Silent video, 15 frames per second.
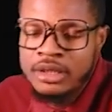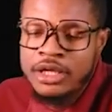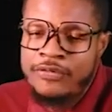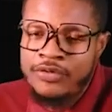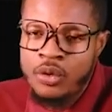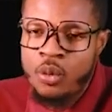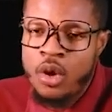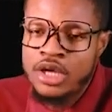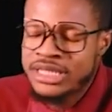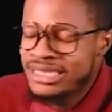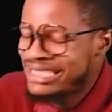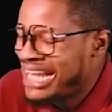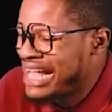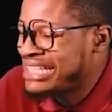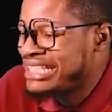if you
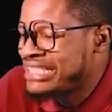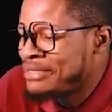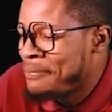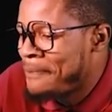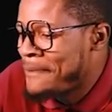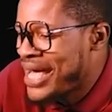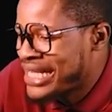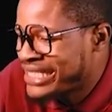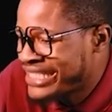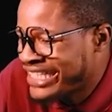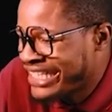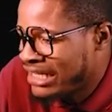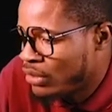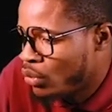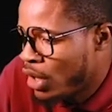watch, that is
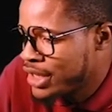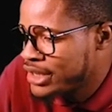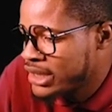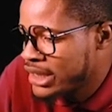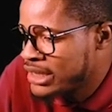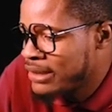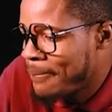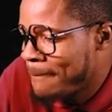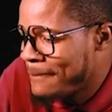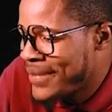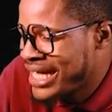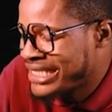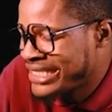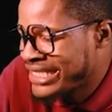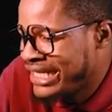methyl. What is it?
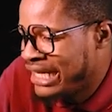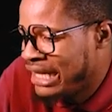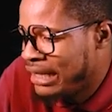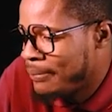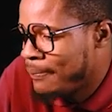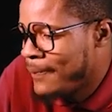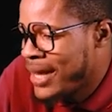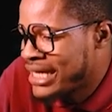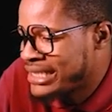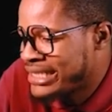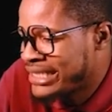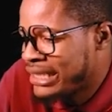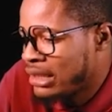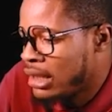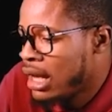Methyl.
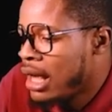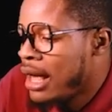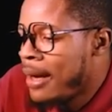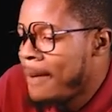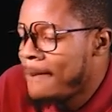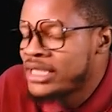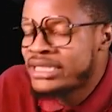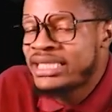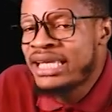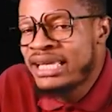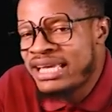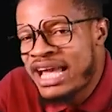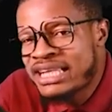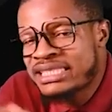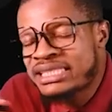
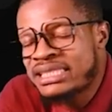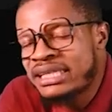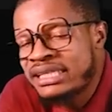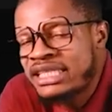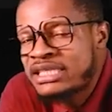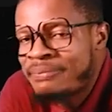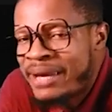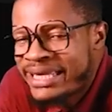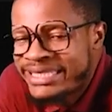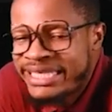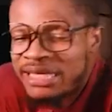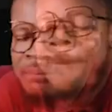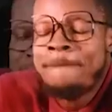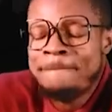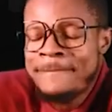CH3 is
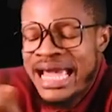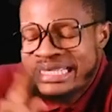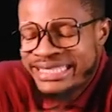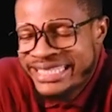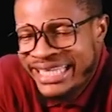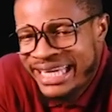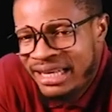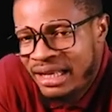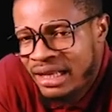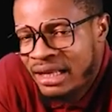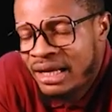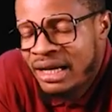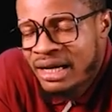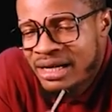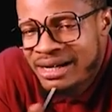methyl. Methyl,
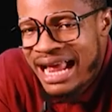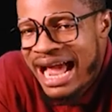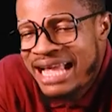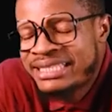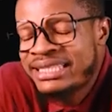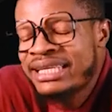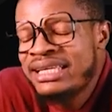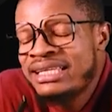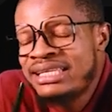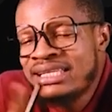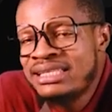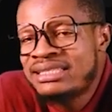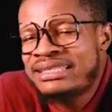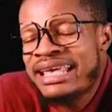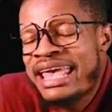right,
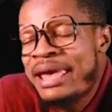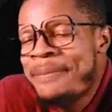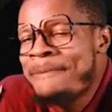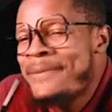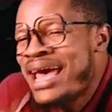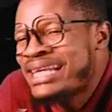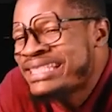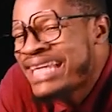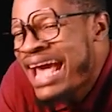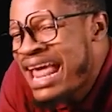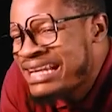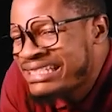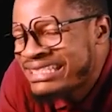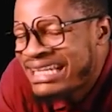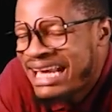is a
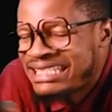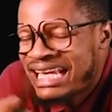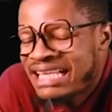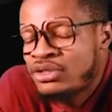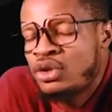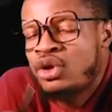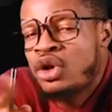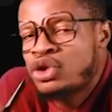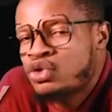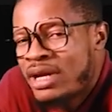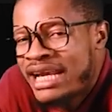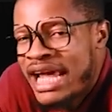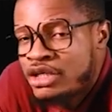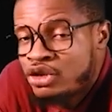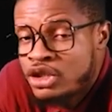methane that has lost
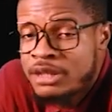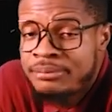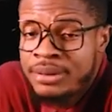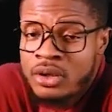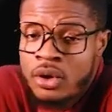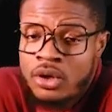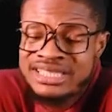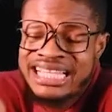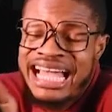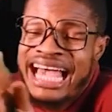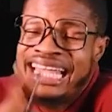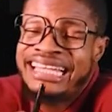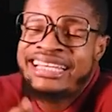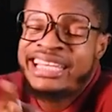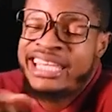one hydrogen, because
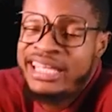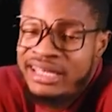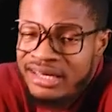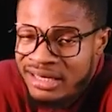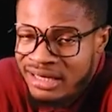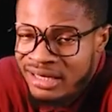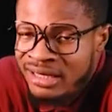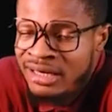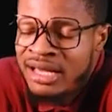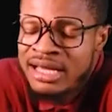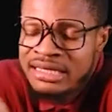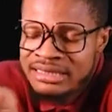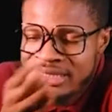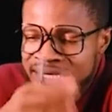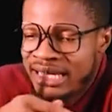alkyl,
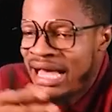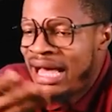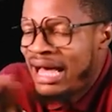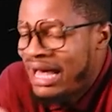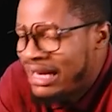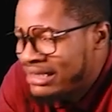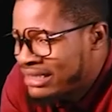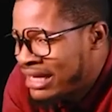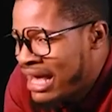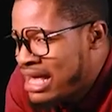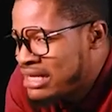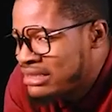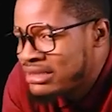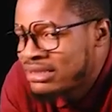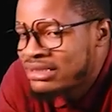they are
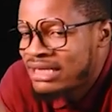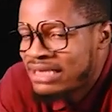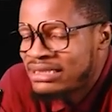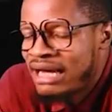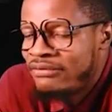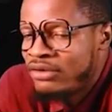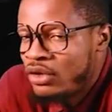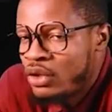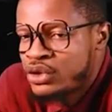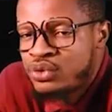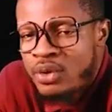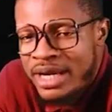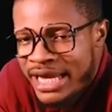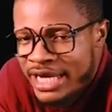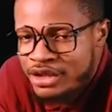alkanes that have lost
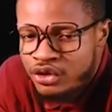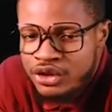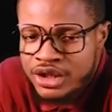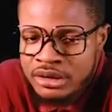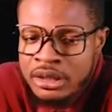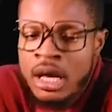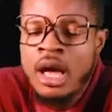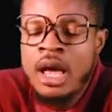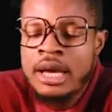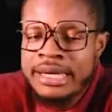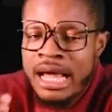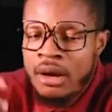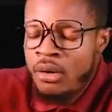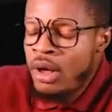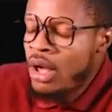one hydrogen.
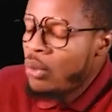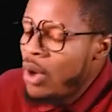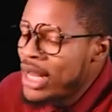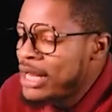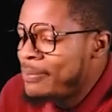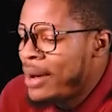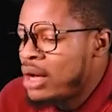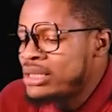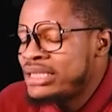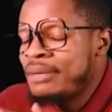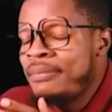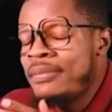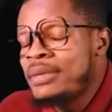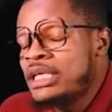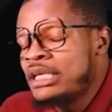Now, what about
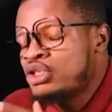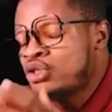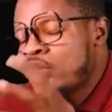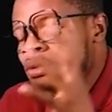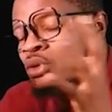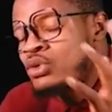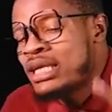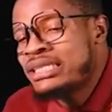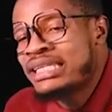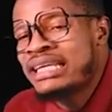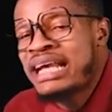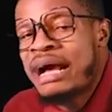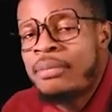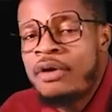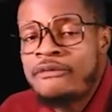the substituent in
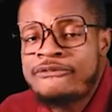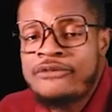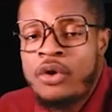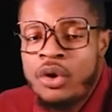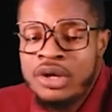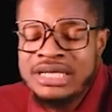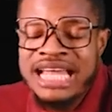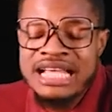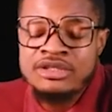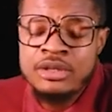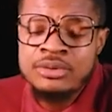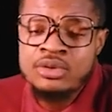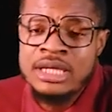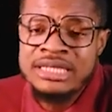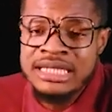carbon 4? That
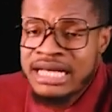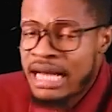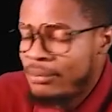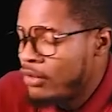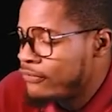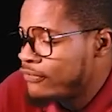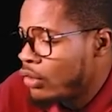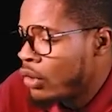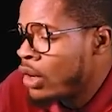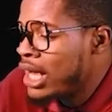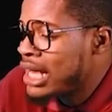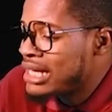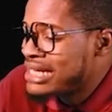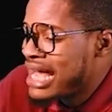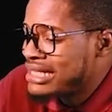substituent in carbon 4,
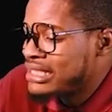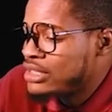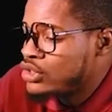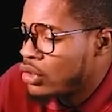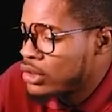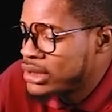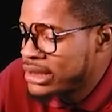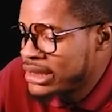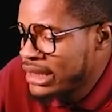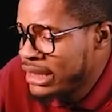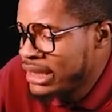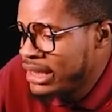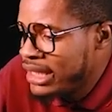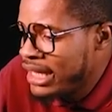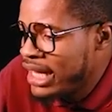that is your
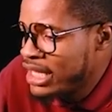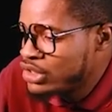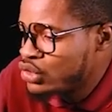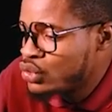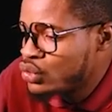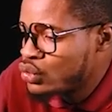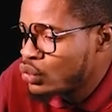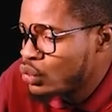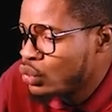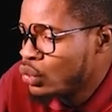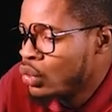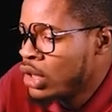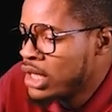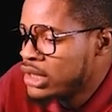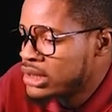
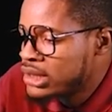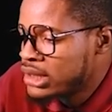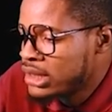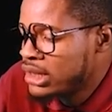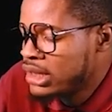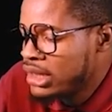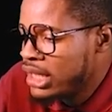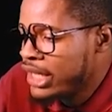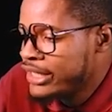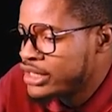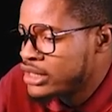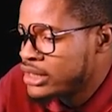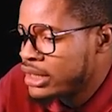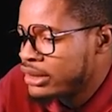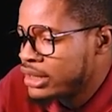CH2,
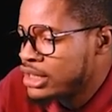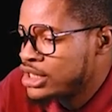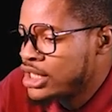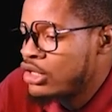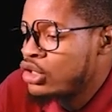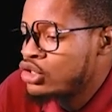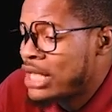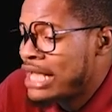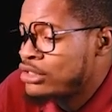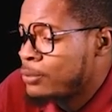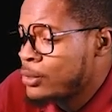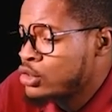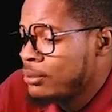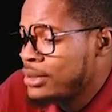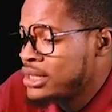CH3. She knows that it's
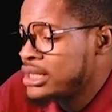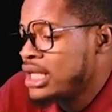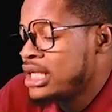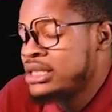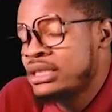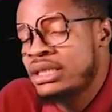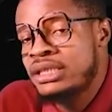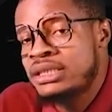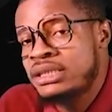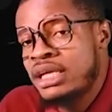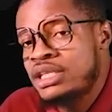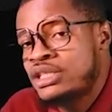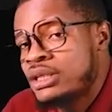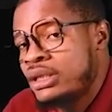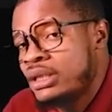supposed to be
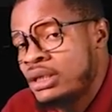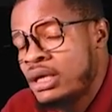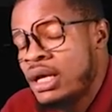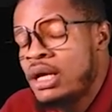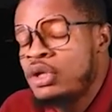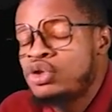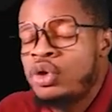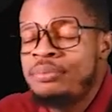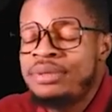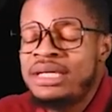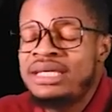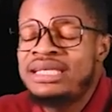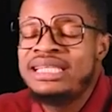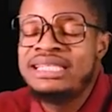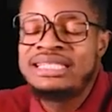CH3 to
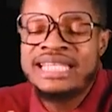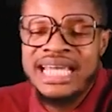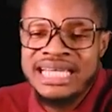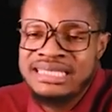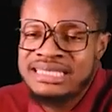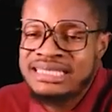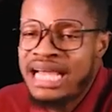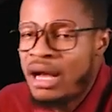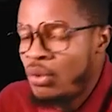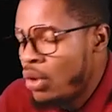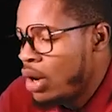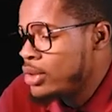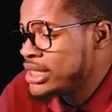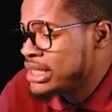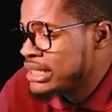be ethane. Now,
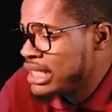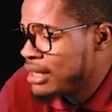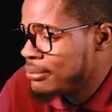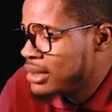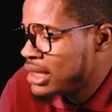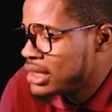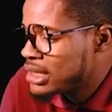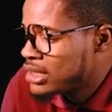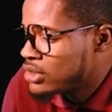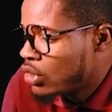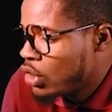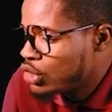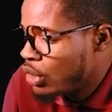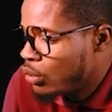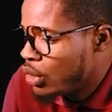what is the name? It is
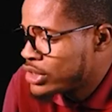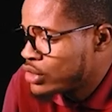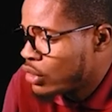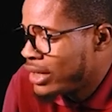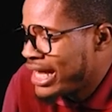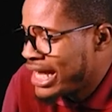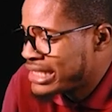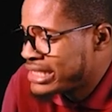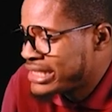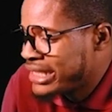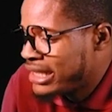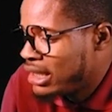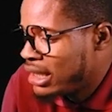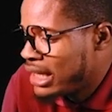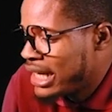called your
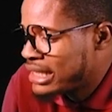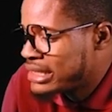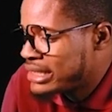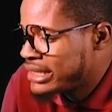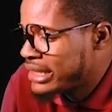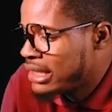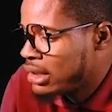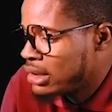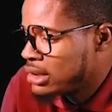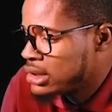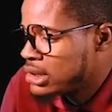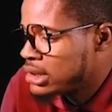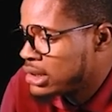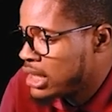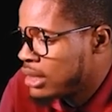ethyl. Ethyl
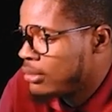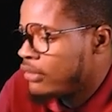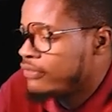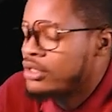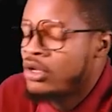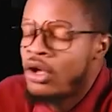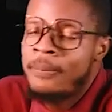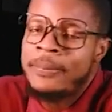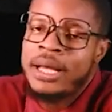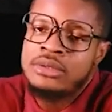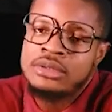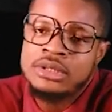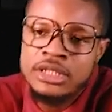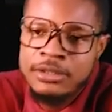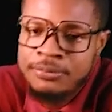is the name of the
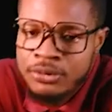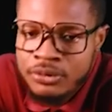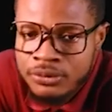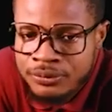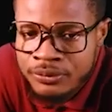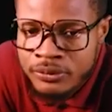compound. Simple.